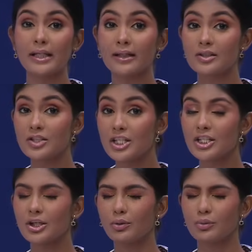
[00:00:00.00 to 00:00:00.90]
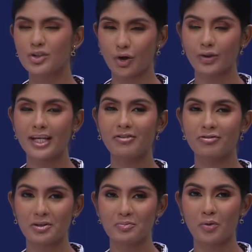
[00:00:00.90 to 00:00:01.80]
We continue talking
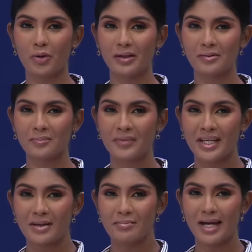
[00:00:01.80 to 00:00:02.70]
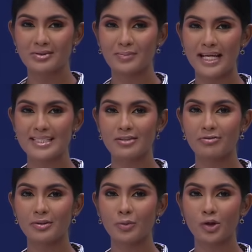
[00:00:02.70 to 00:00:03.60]
football. Mount Pleasant
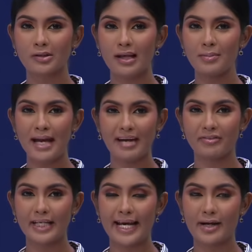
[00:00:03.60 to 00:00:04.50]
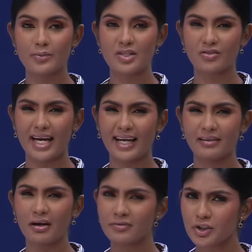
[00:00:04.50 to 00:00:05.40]
Football Club have announced
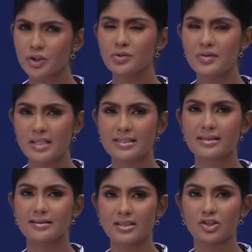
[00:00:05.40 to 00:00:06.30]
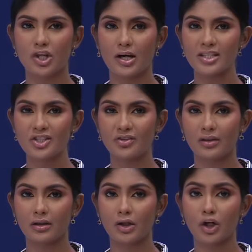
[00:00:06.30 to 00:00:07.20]
that after two seasons in charge,
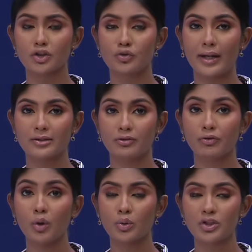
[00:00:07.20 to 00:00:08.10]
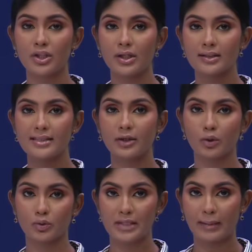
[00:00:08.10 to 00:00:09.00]
the contract of coach
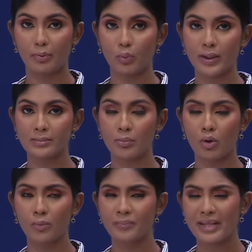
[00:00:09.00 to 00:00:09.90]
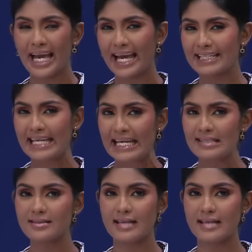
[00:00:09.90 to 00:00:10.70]
Tiro Tappa Whitmore and his